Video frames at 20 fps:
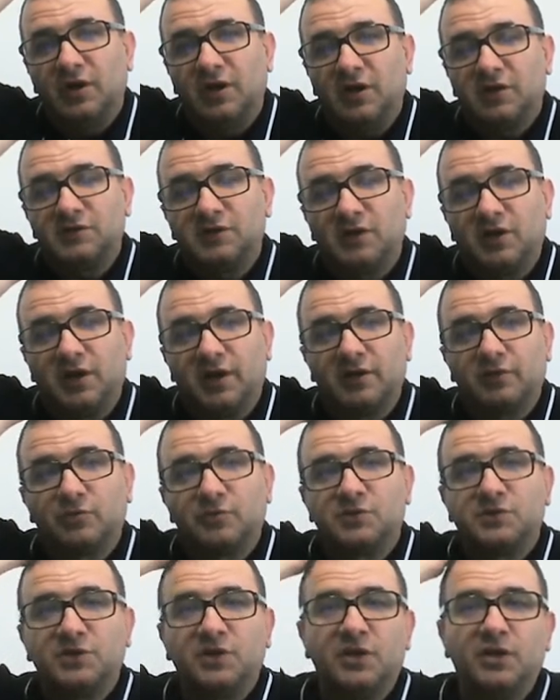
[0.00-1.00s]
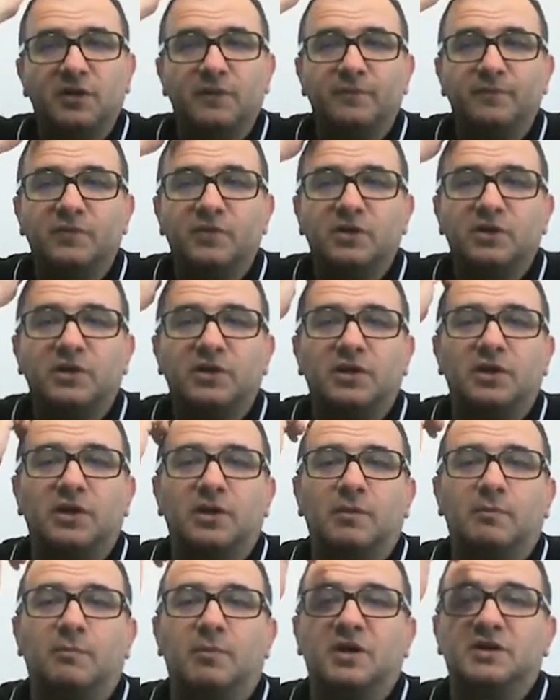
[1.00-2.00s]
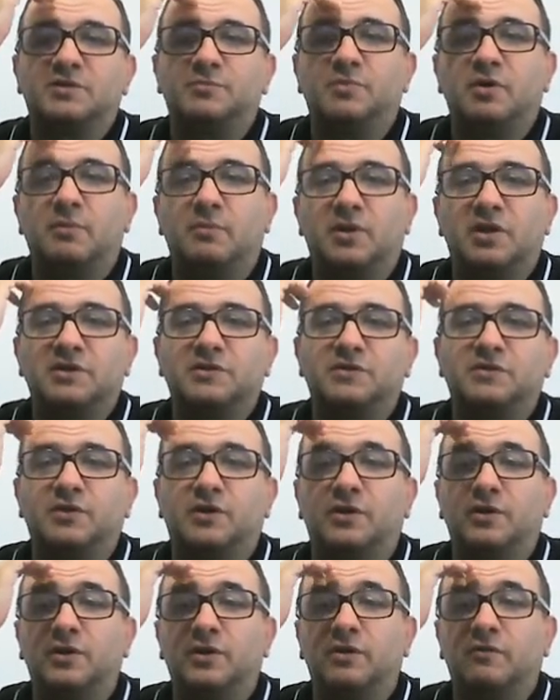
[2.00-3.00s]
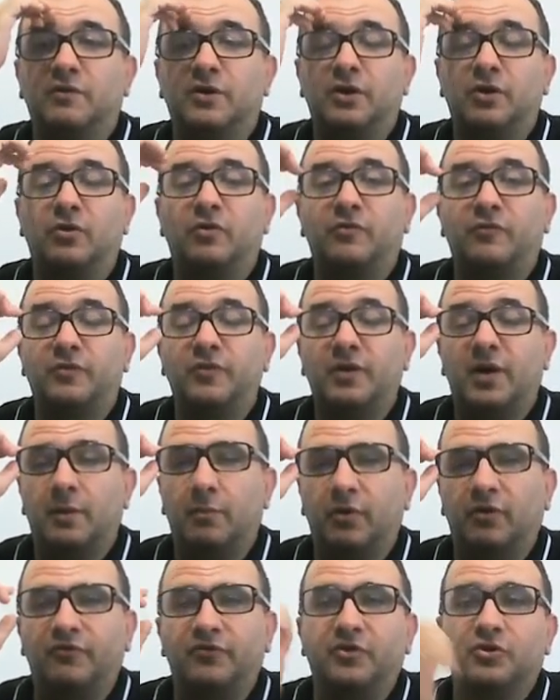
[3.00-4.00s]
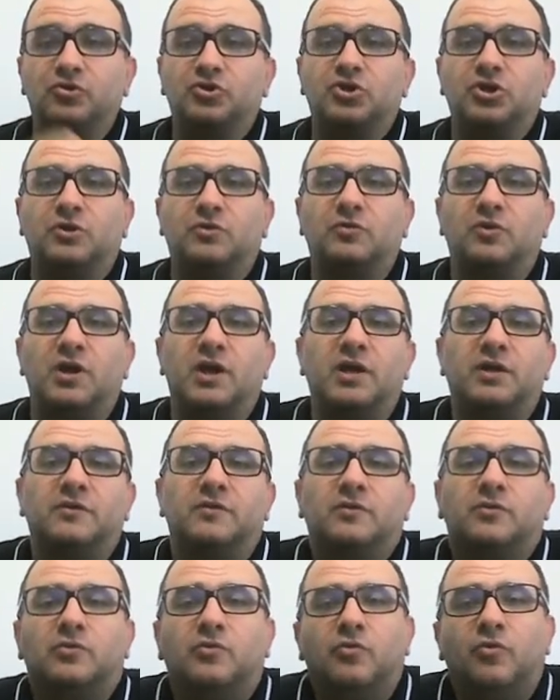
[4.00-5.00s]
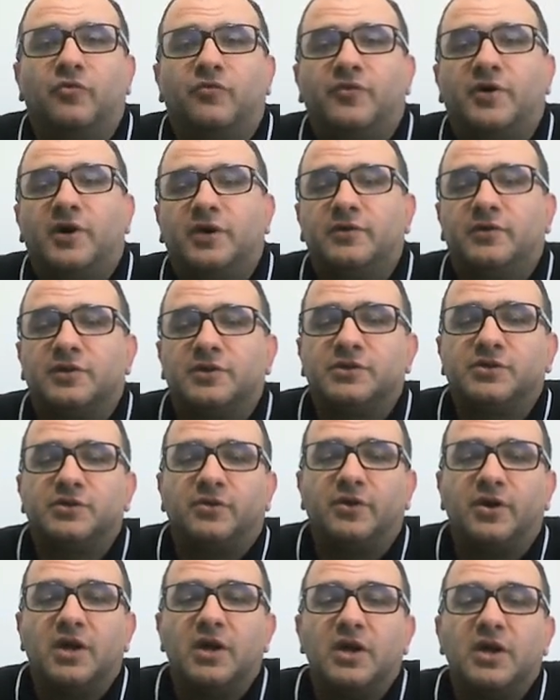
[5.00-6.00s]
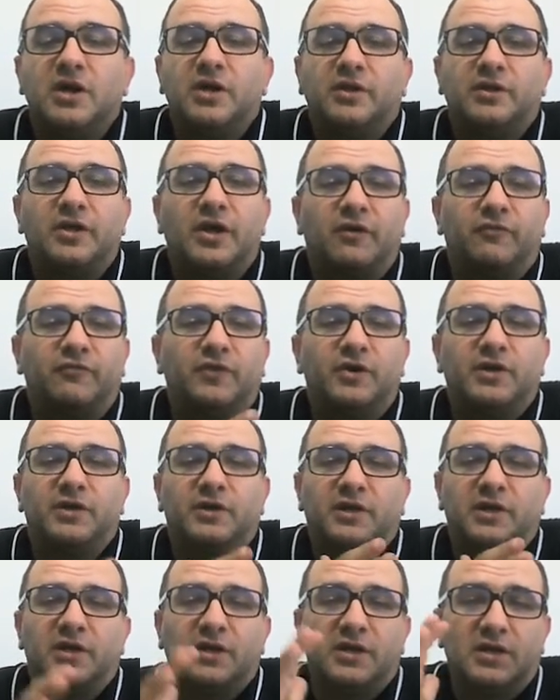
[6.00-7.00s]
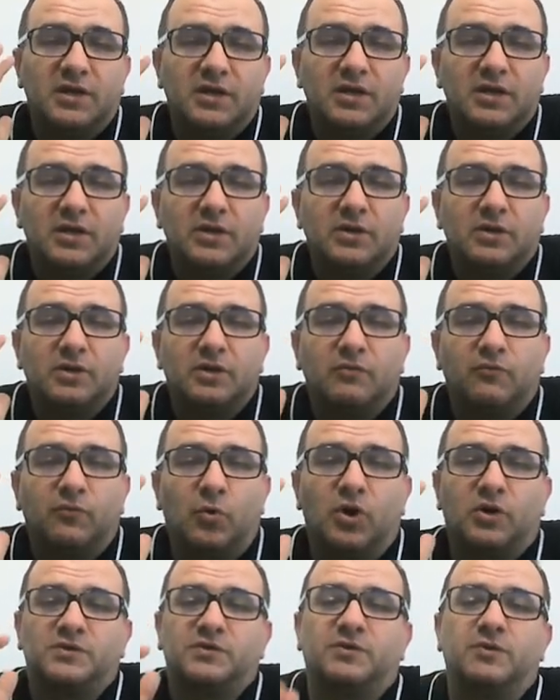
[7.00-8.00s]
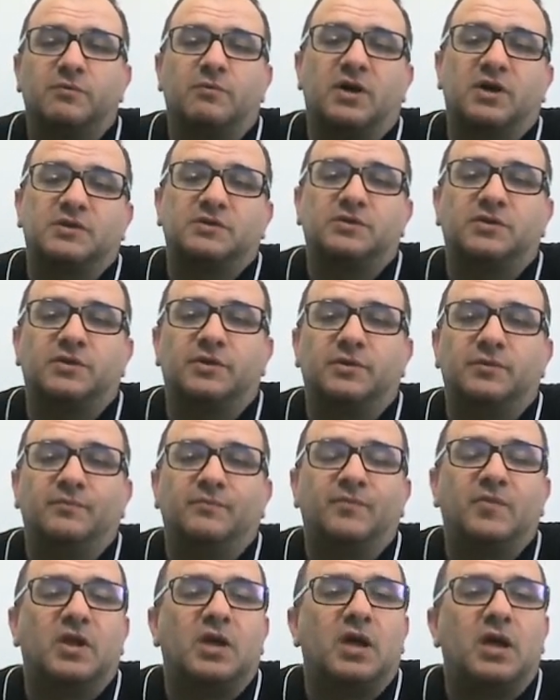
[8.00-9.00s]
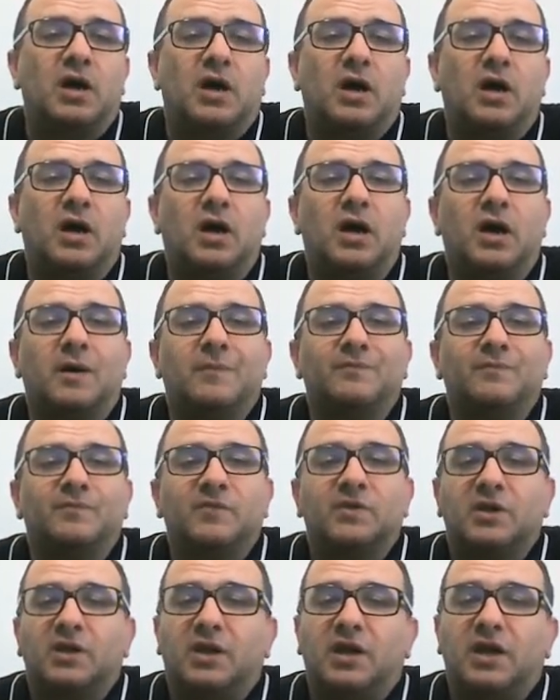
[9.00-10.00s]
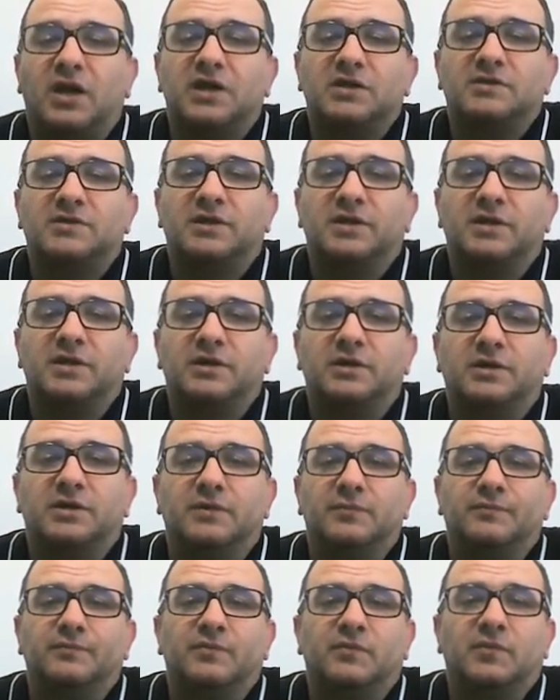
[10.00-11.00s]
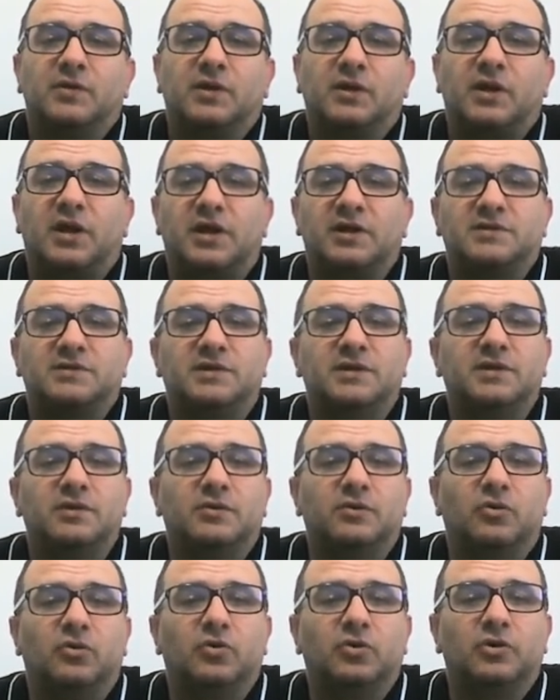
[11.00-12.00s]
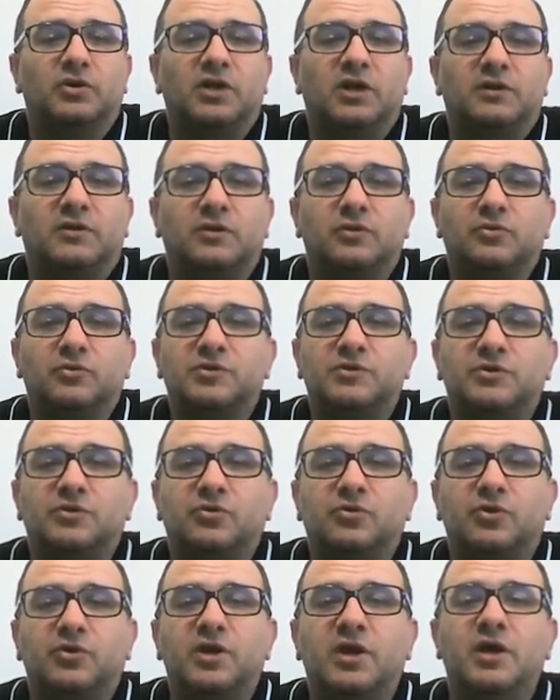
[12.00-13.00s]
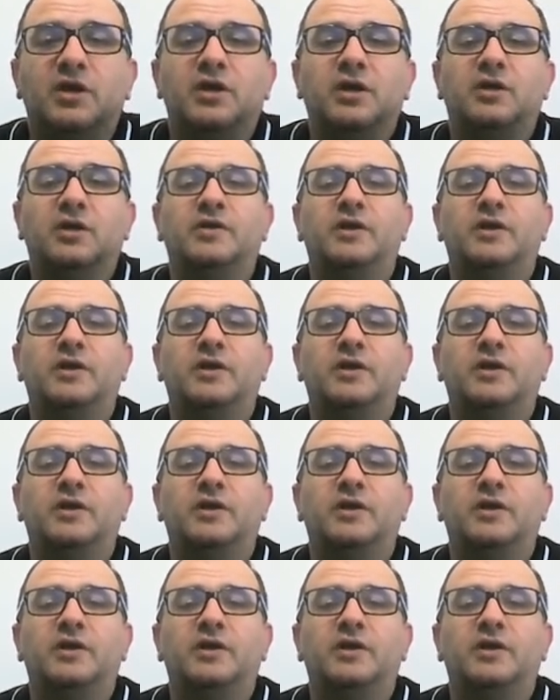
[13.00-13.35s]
as I like to say, he must be master even of double fianchetto, and Ulf Andersson definitely was the master. Castling, all that looks okay, and